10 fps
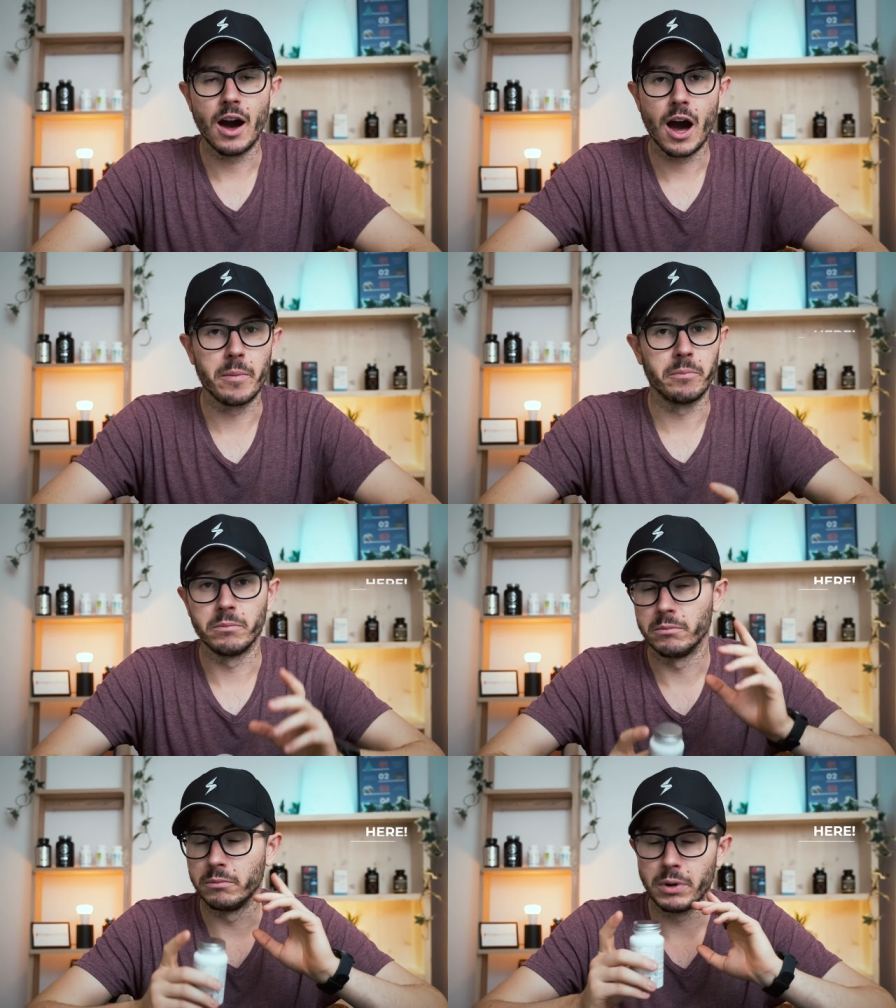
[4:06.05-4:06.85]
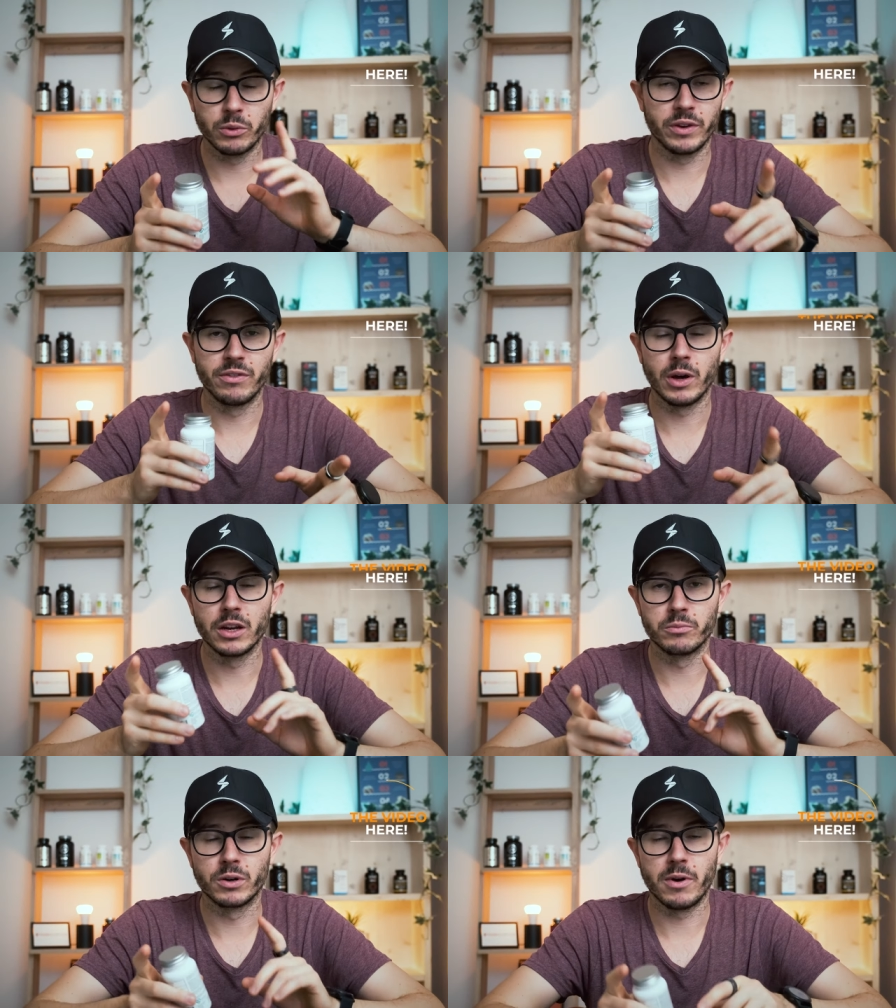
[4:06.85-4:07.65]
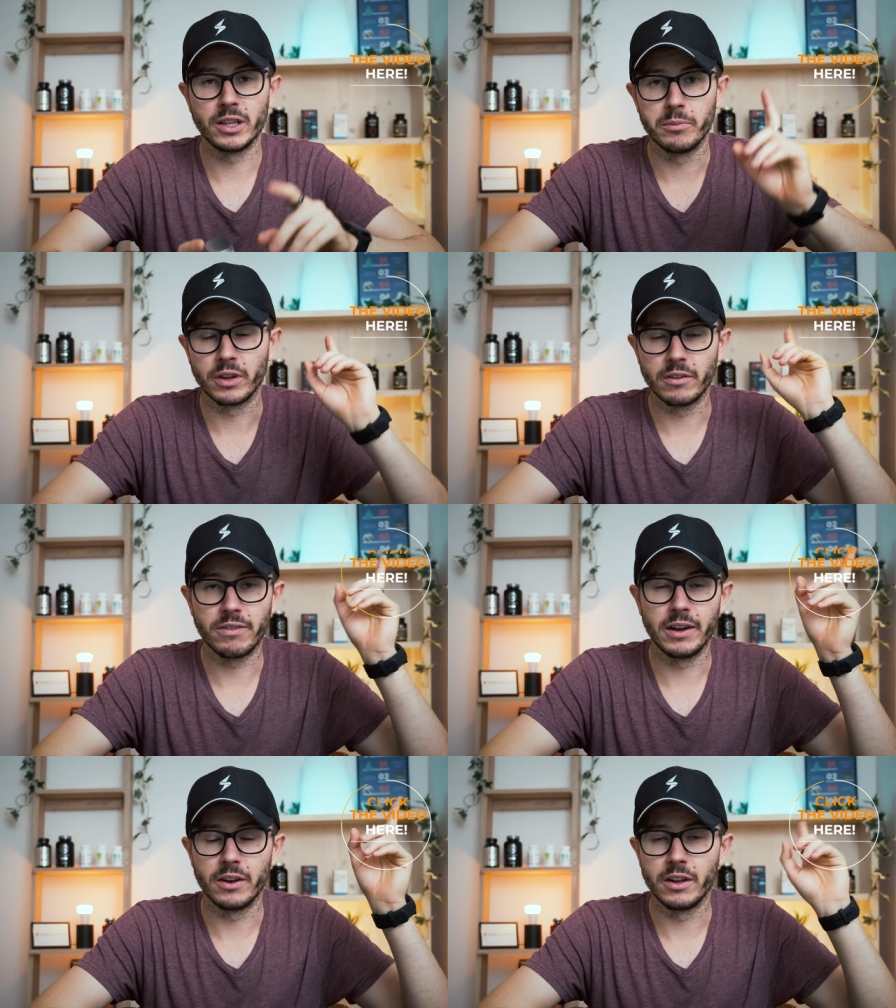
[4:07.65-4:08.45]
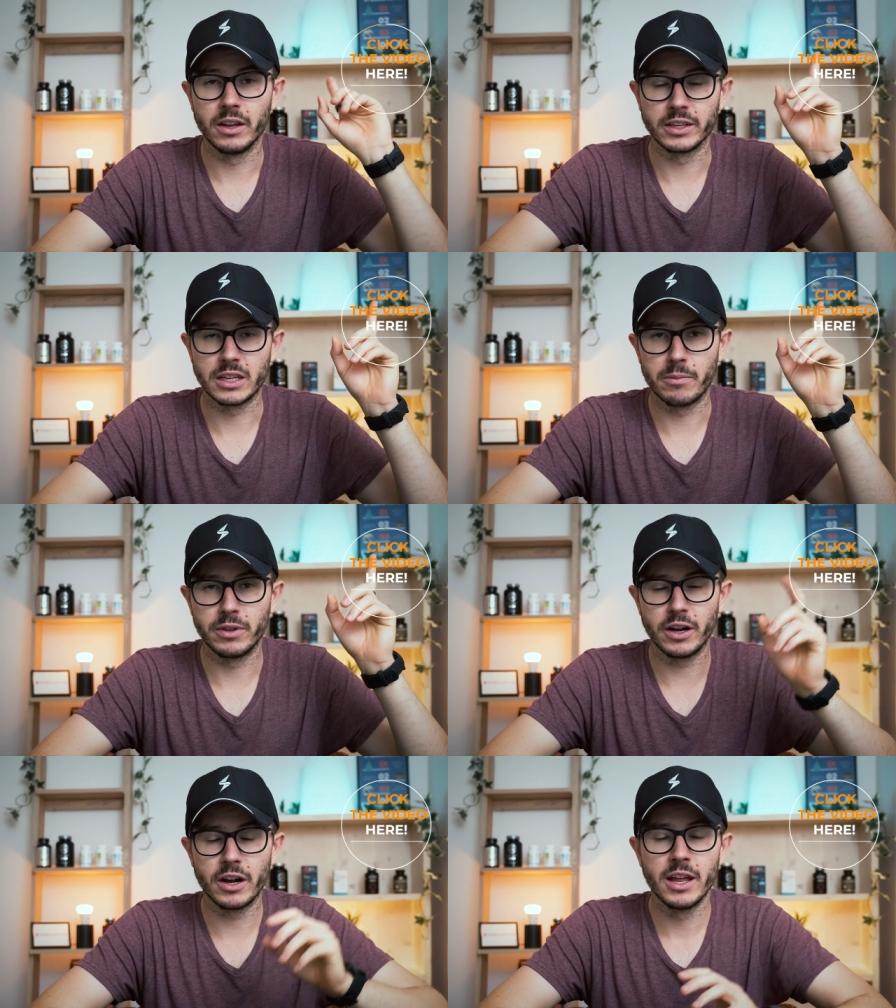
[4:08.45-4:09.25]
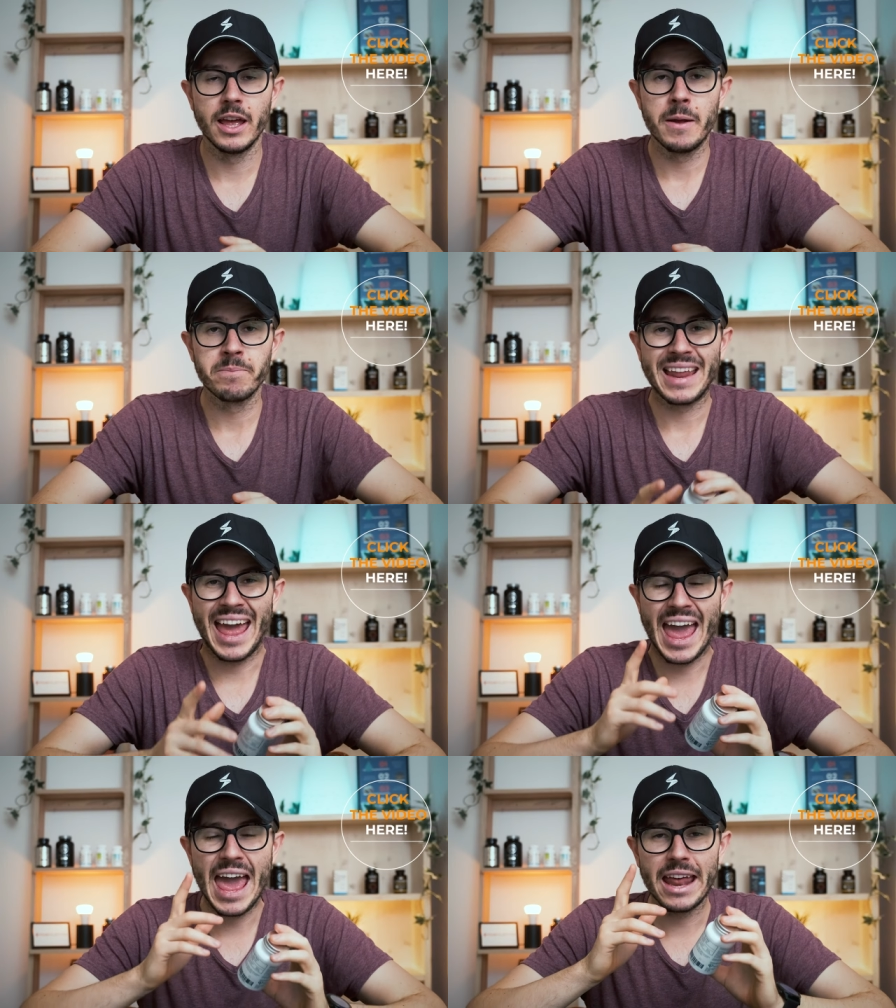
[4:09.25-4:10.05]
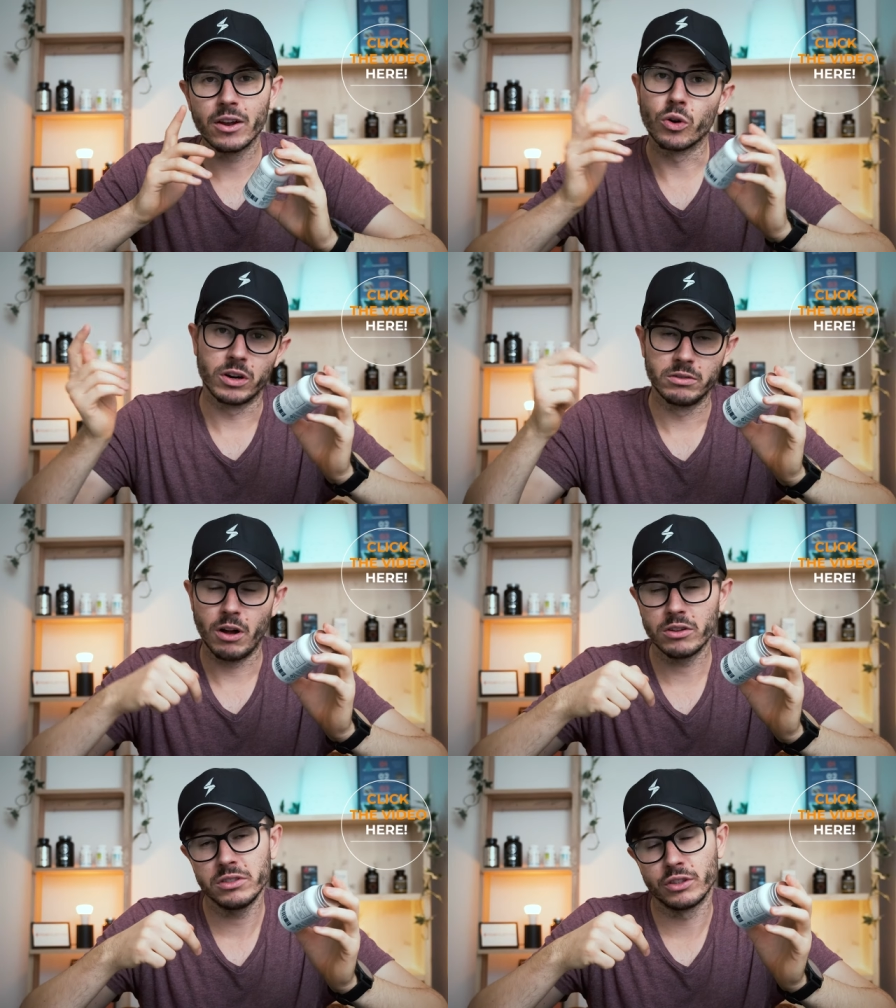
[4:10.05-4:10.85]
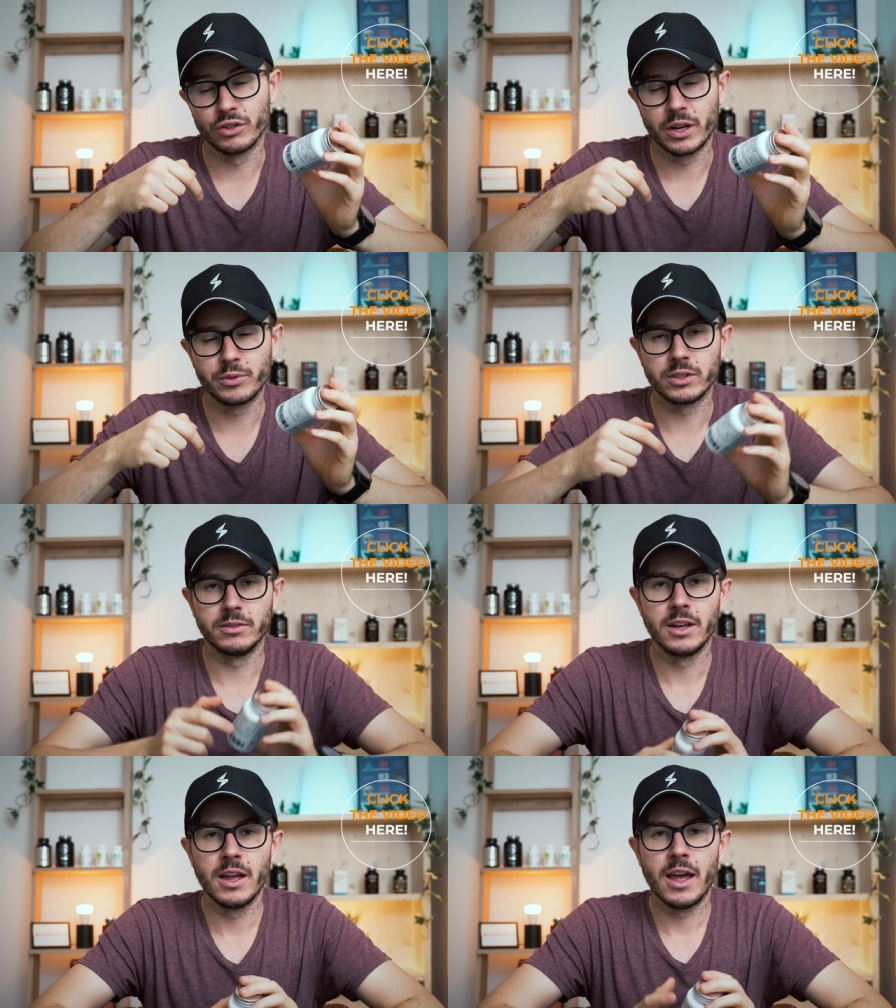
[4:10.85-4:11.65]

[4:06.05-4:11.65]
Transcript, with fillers: Um, by the way, if you want to learn more about them, you can find links up there and or also in the description.